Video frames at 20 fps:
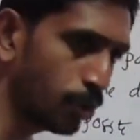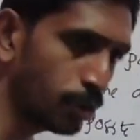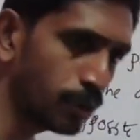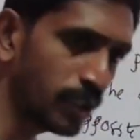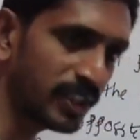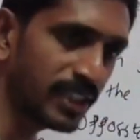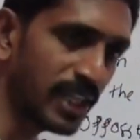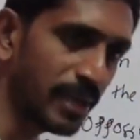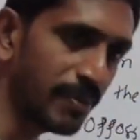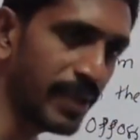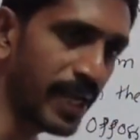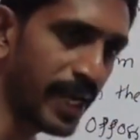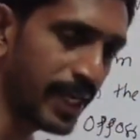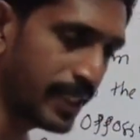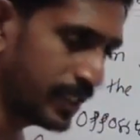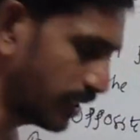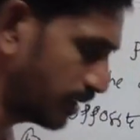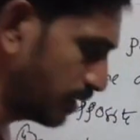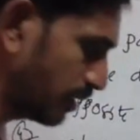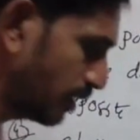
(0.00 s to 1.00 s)
both the same
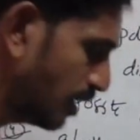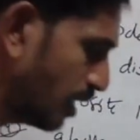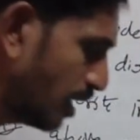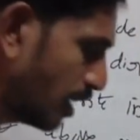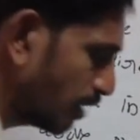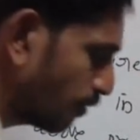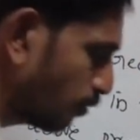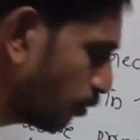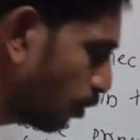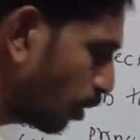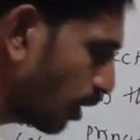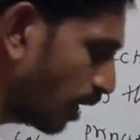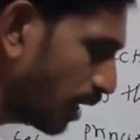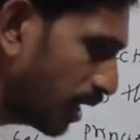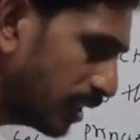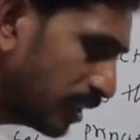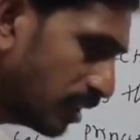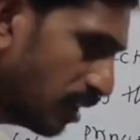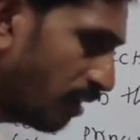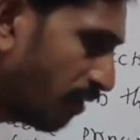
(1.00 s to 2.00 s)
direction. The focal
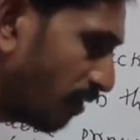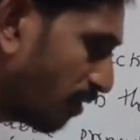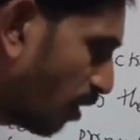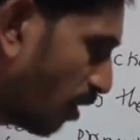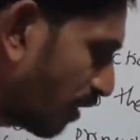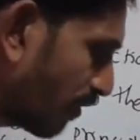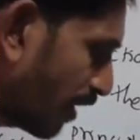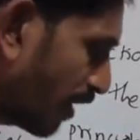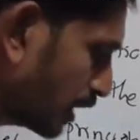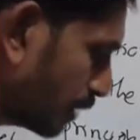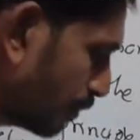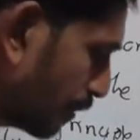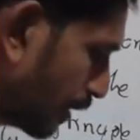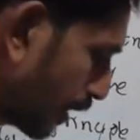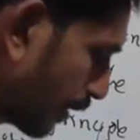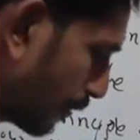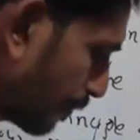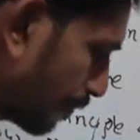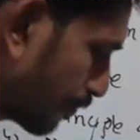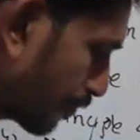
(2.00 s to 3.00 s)
length of convex
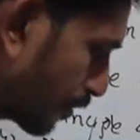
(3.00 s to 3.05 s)
mirror